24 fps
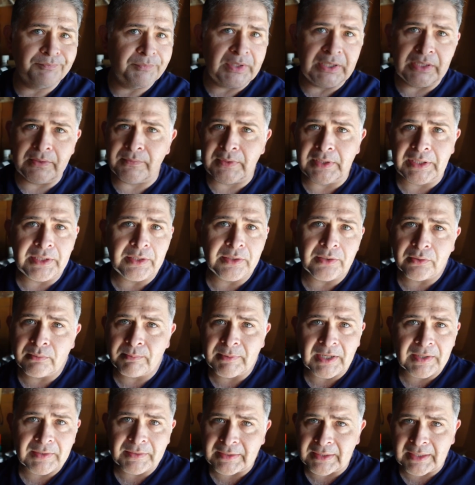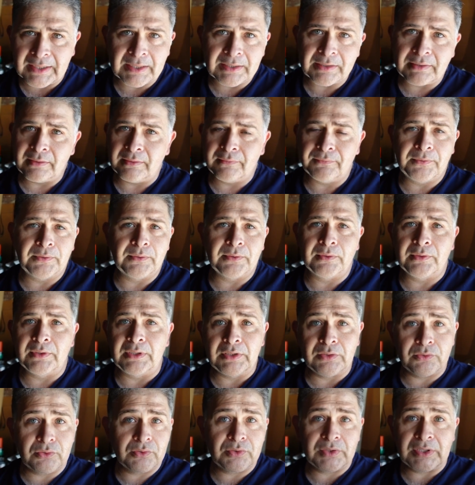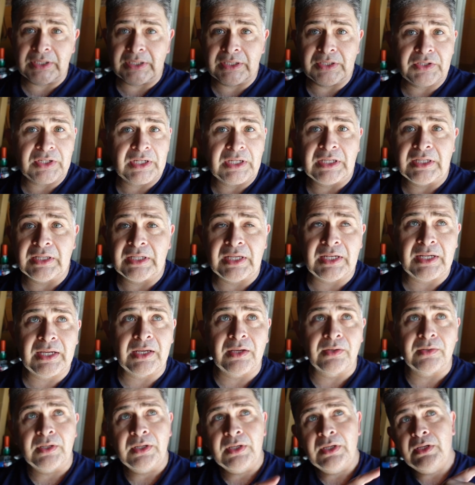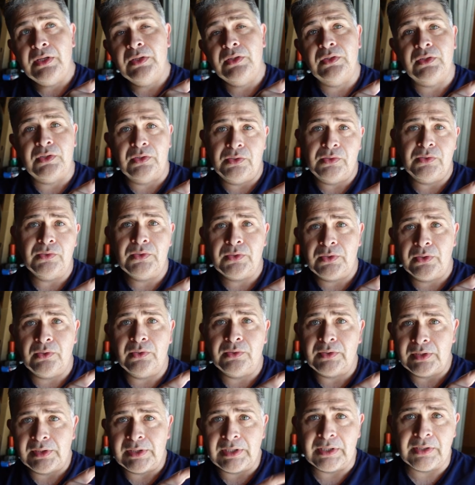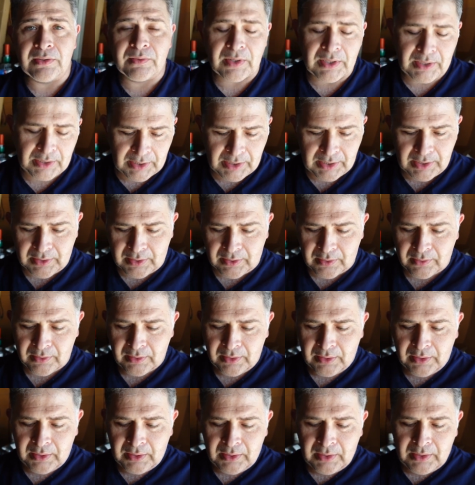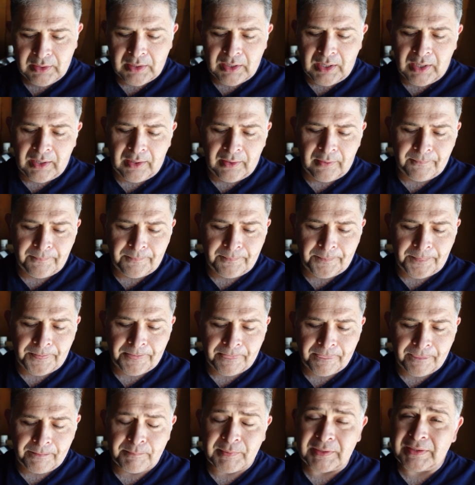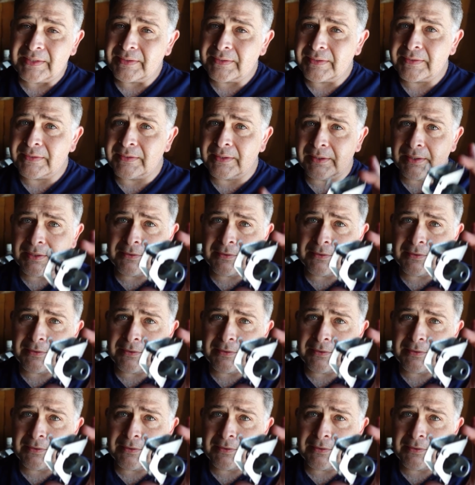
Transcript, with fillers: did a video about that. If you're interested in checking that out, you can do so at the link right here. Um, but this is the